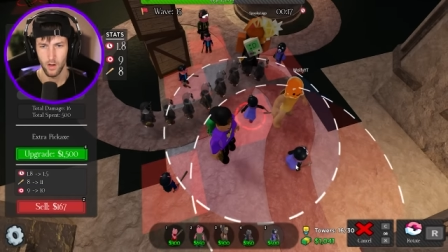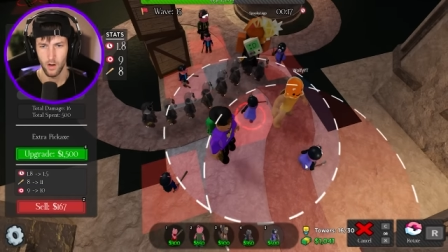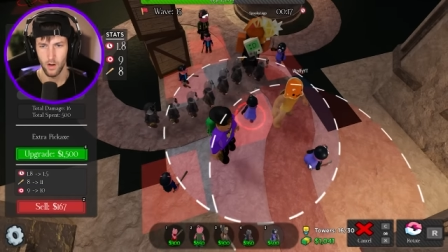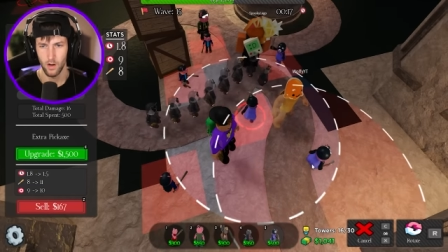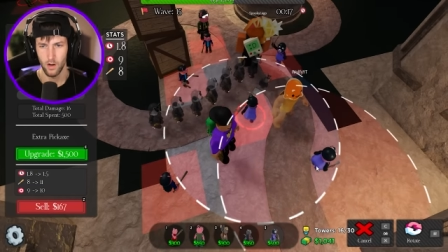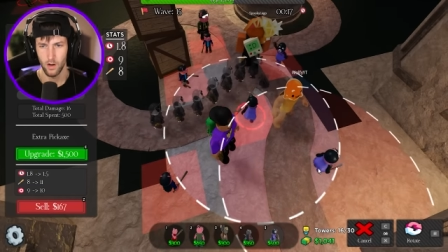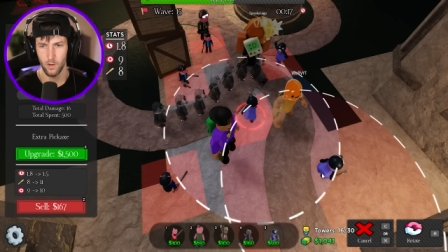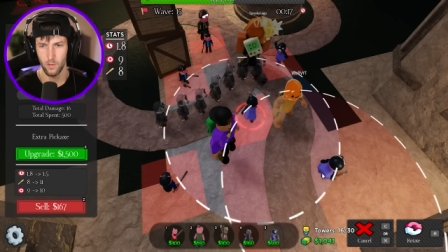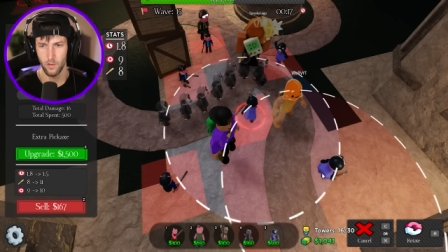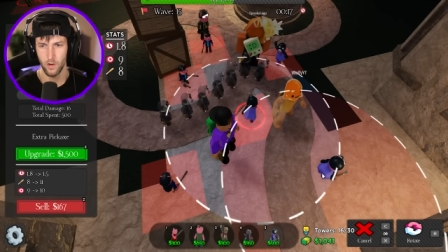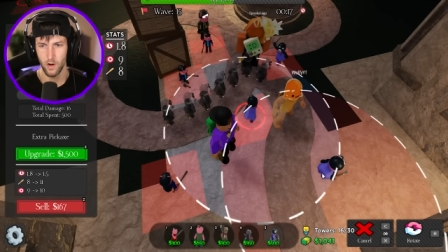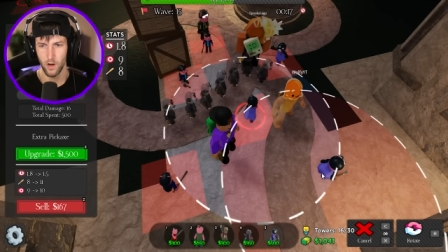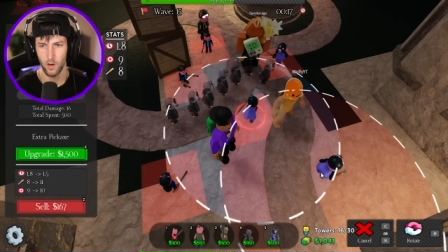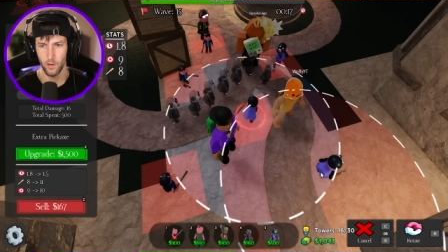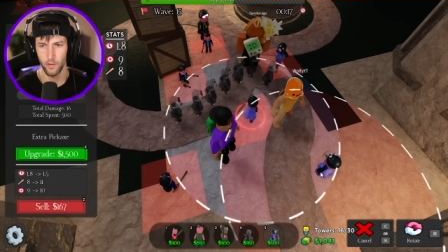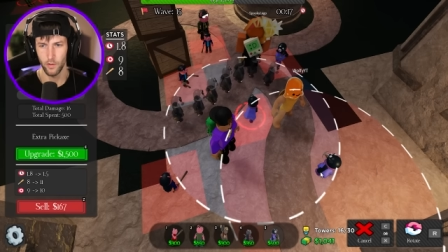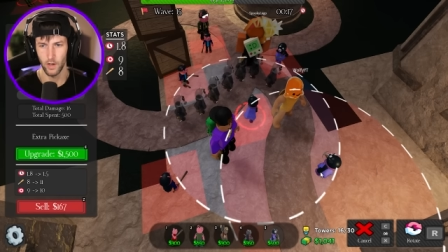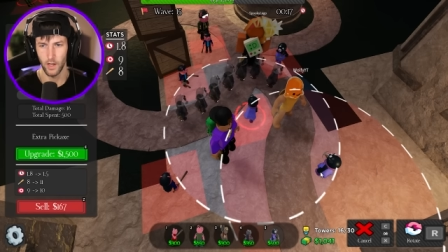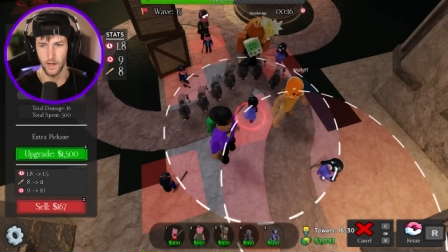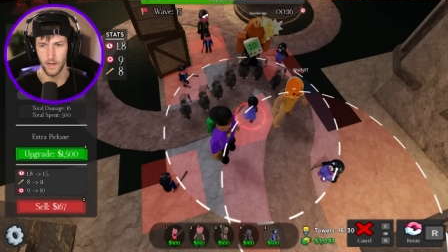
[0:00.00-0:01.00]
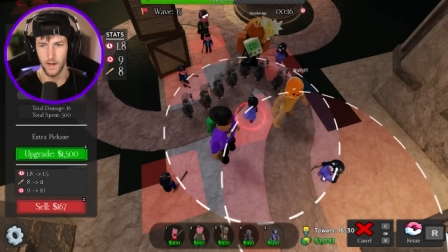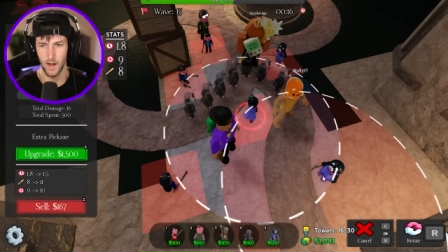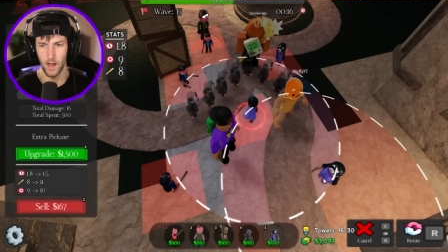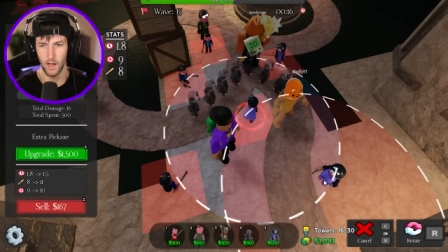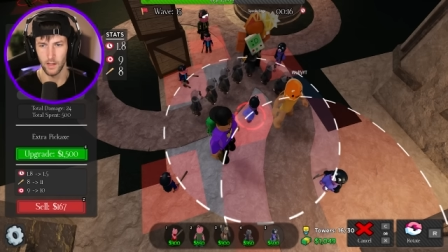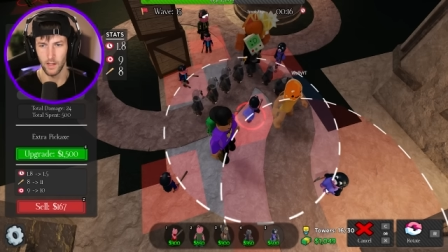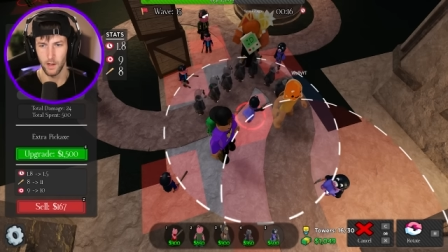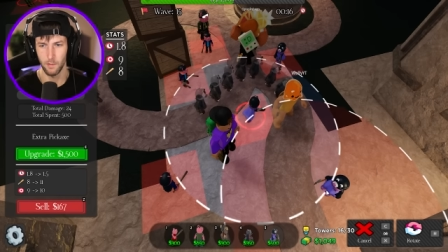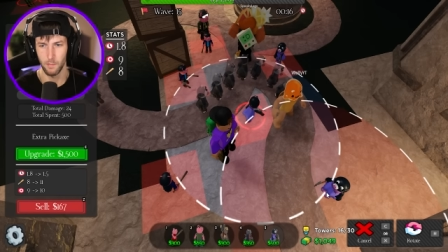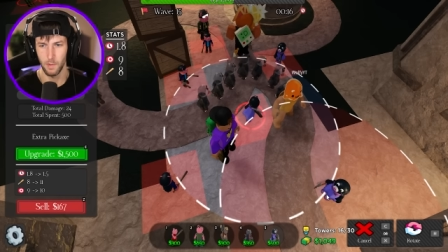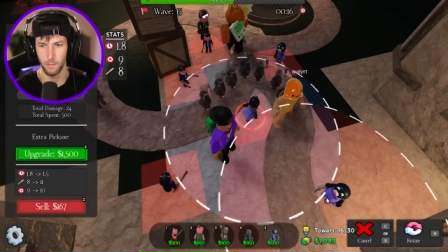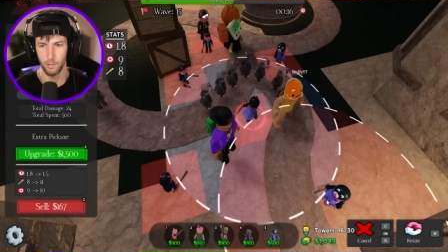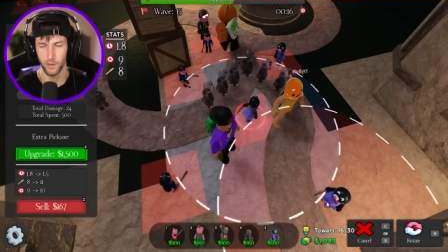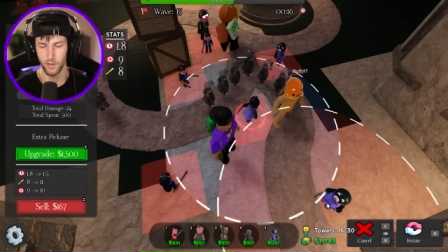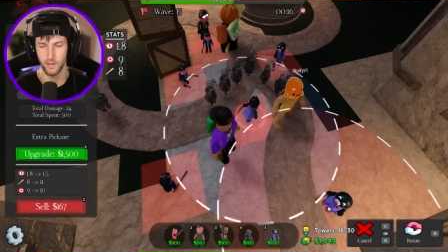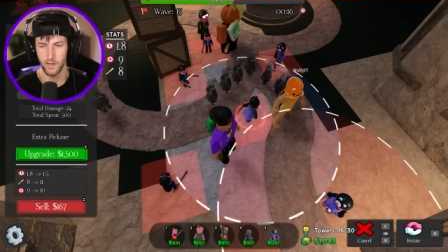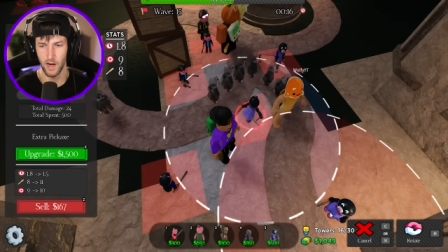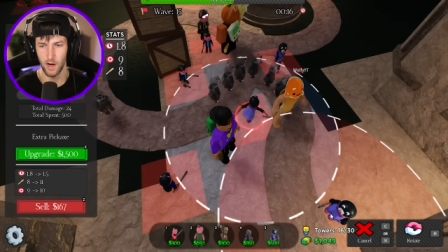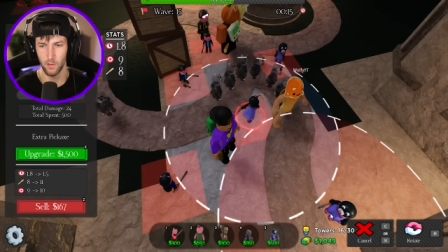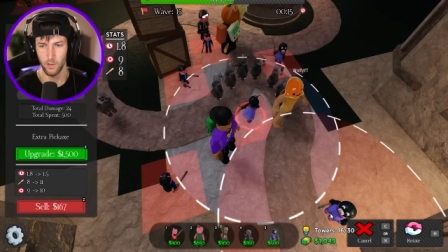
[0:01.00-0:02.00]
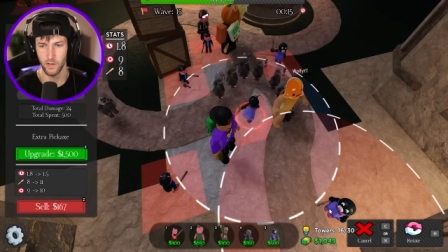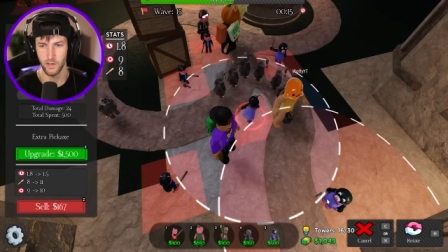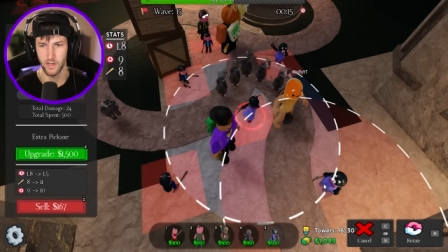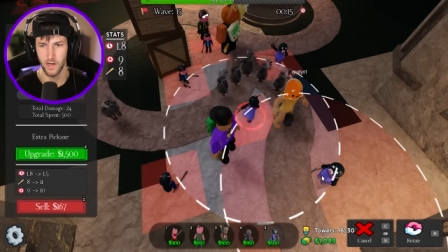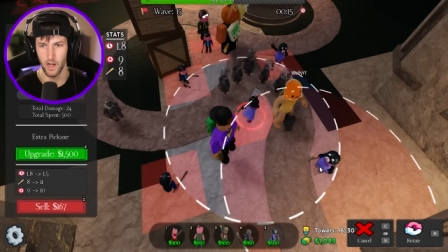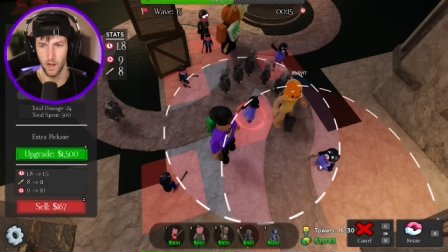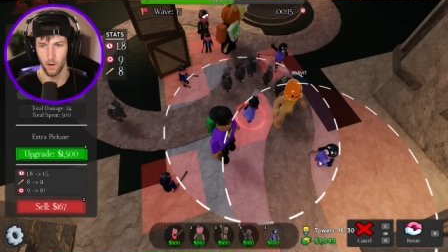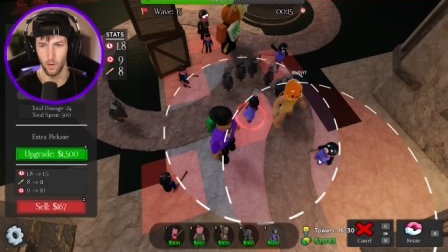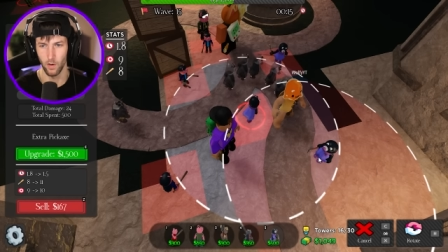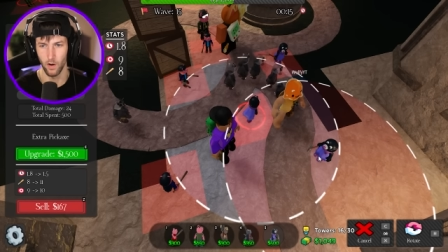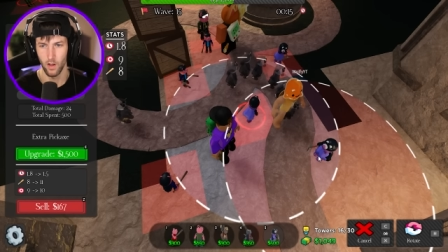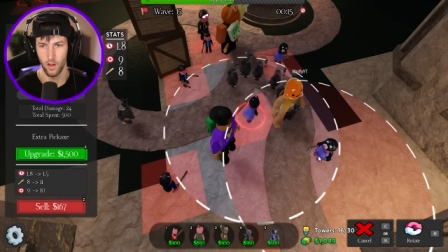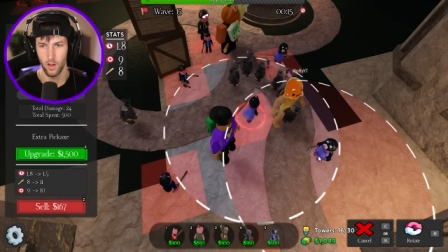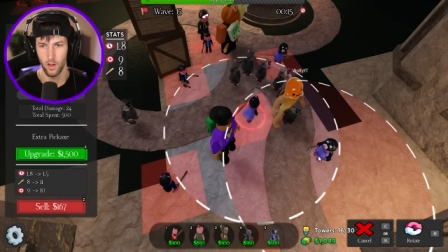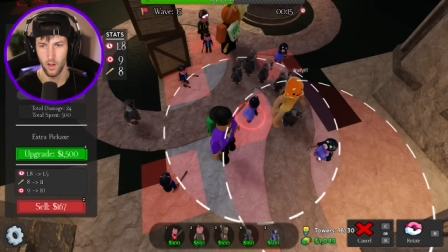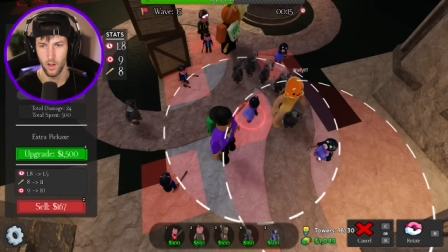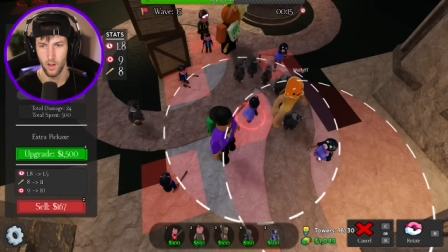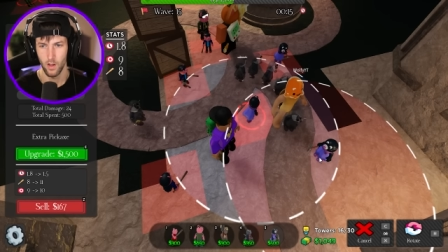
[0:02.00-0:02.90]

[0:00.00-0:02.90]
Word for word: Oh, no. They're, like, not letting me put towers down.